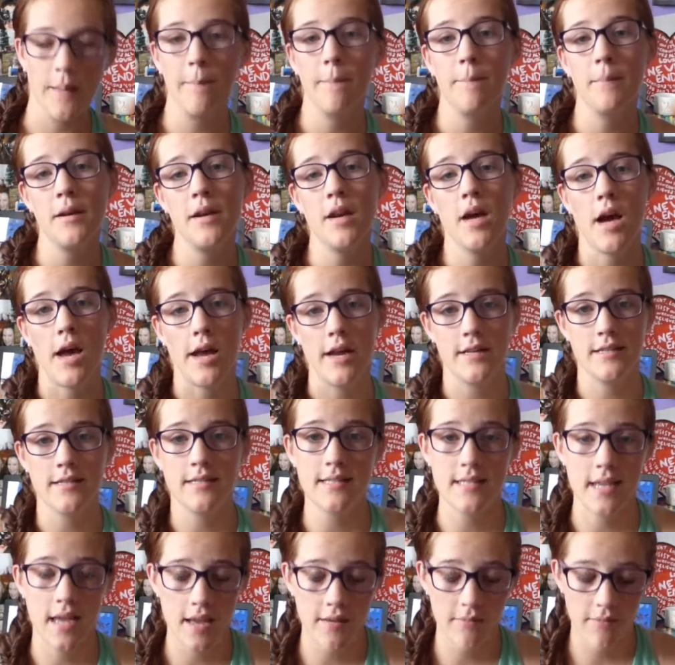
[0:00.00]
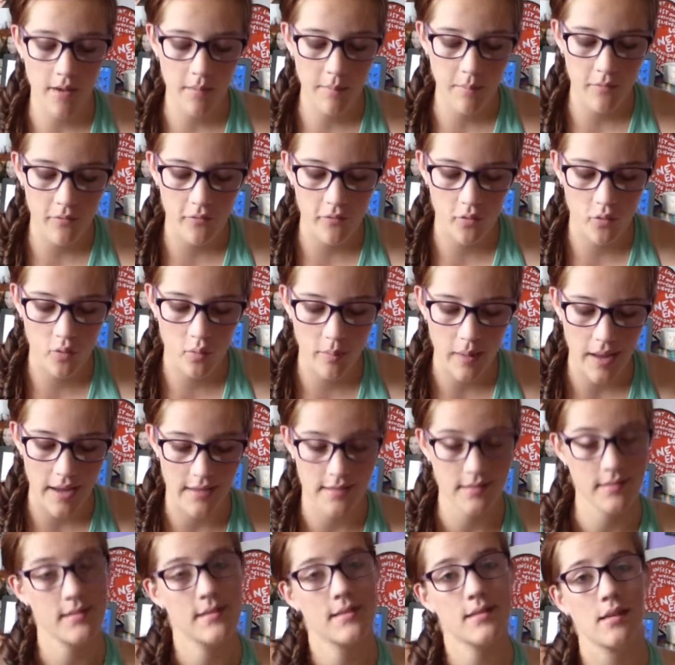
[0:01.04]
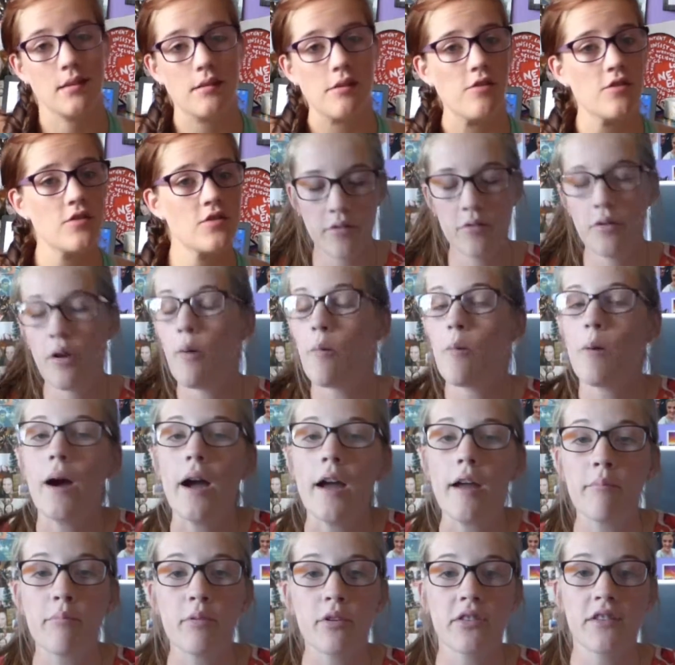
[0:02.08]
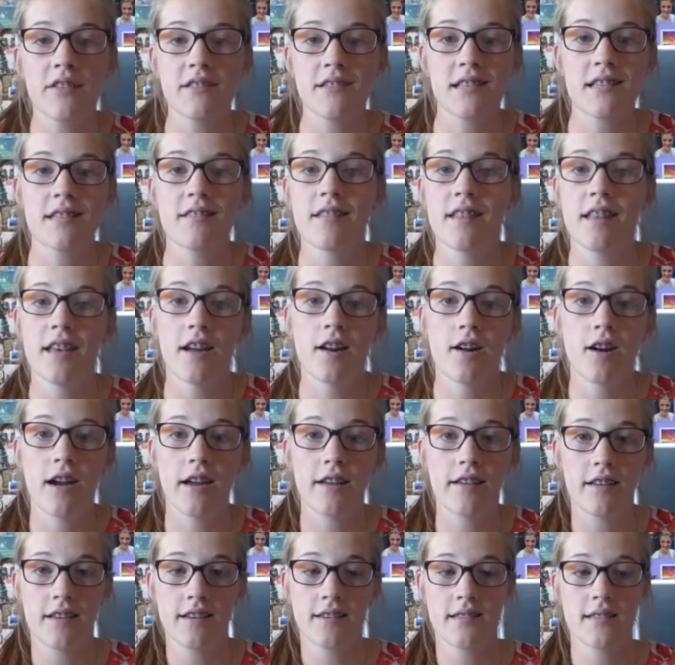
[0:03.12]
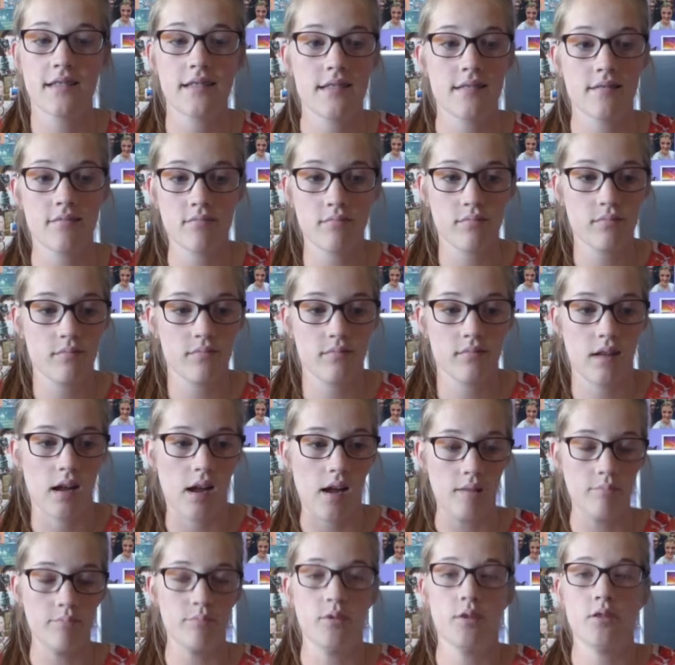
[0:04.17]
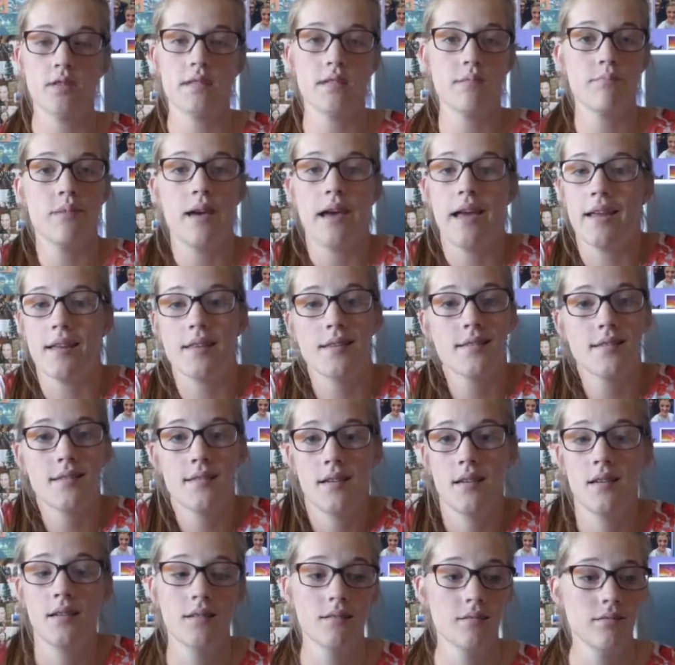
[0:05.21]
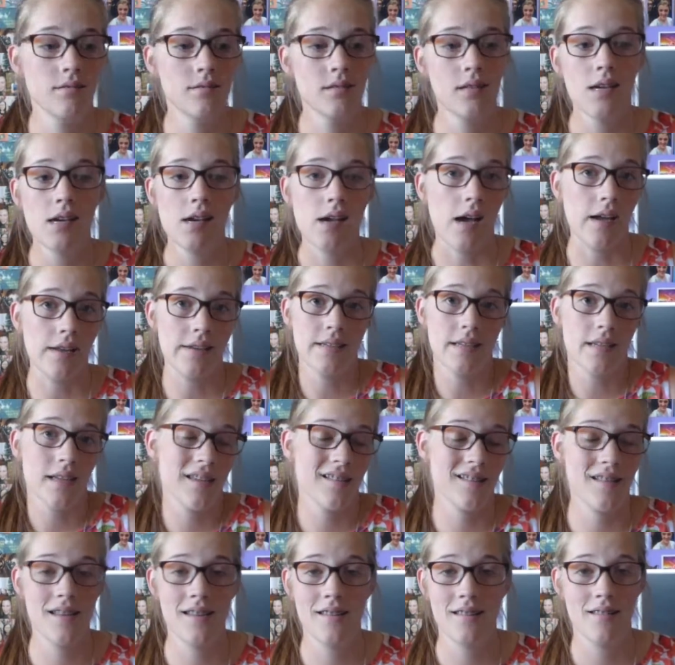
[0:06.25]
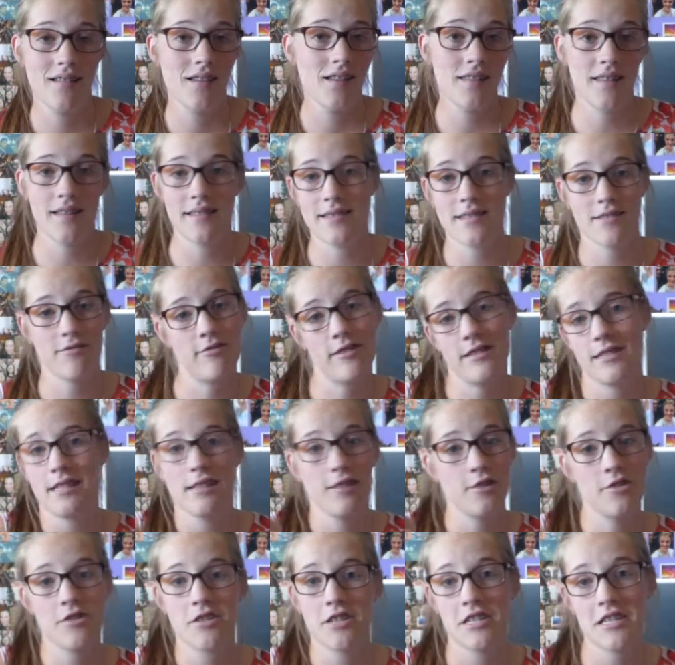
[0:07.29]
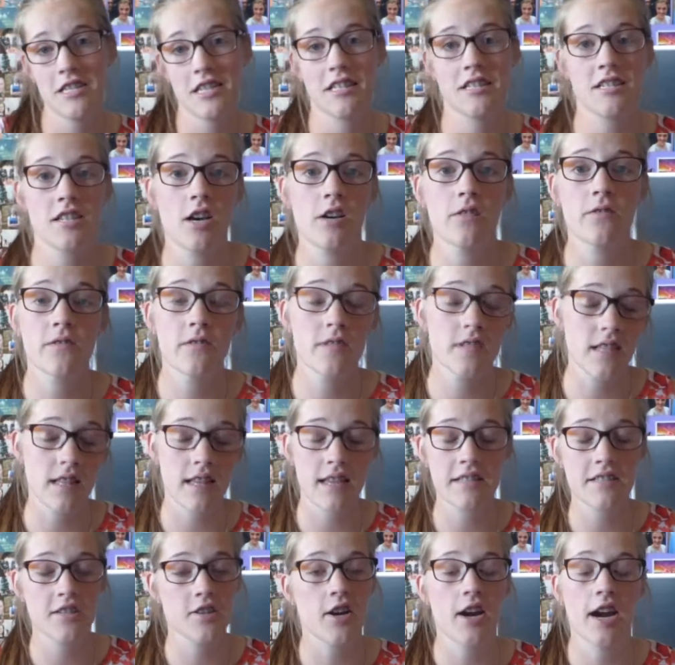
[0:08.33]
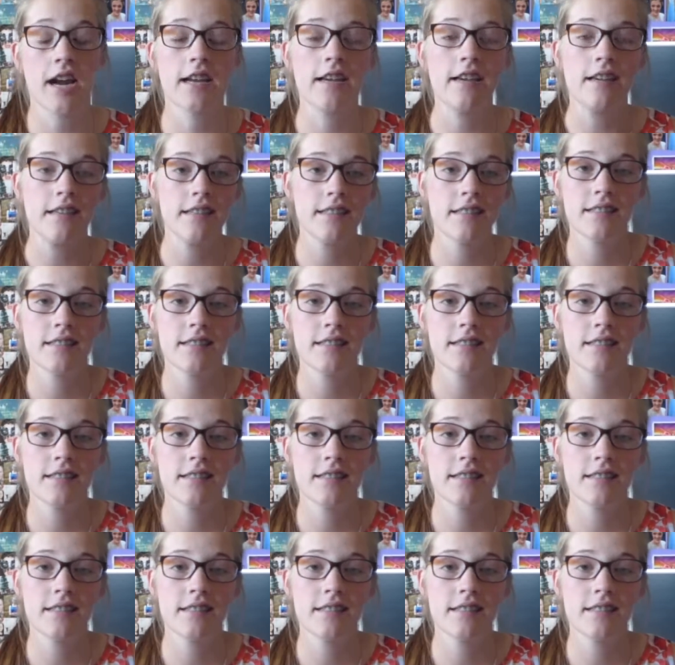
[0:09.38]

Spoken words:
Number nine, save up for paints. I don't know why I put this in there. I guess I bought some paints. I did it. That's a resolution ticked off, so that's great.